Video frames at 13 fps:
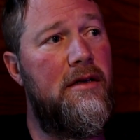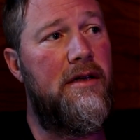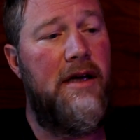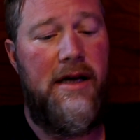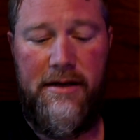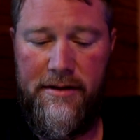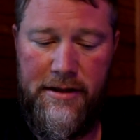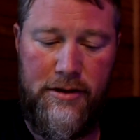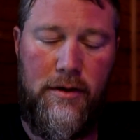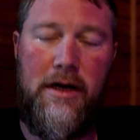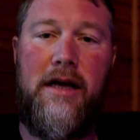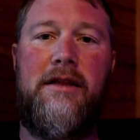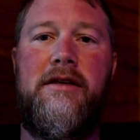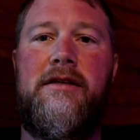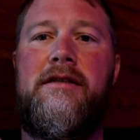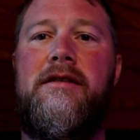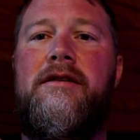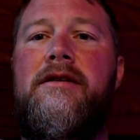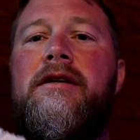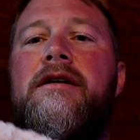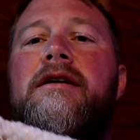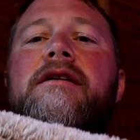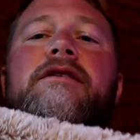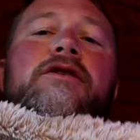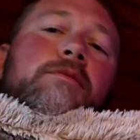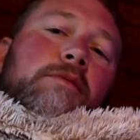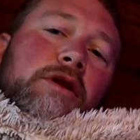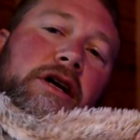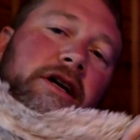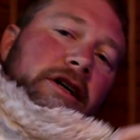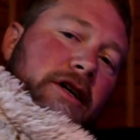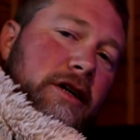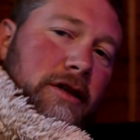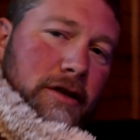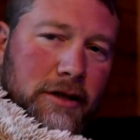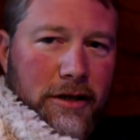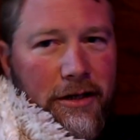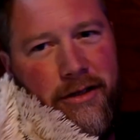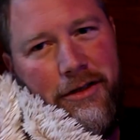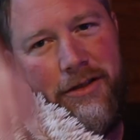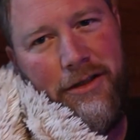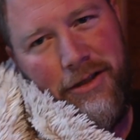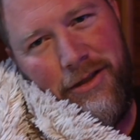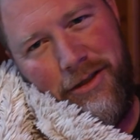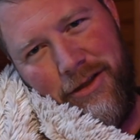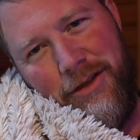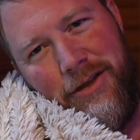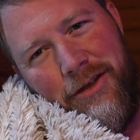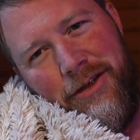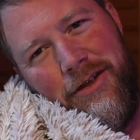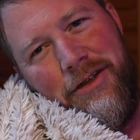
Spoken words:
yeah, so I got this little blanket. Oh.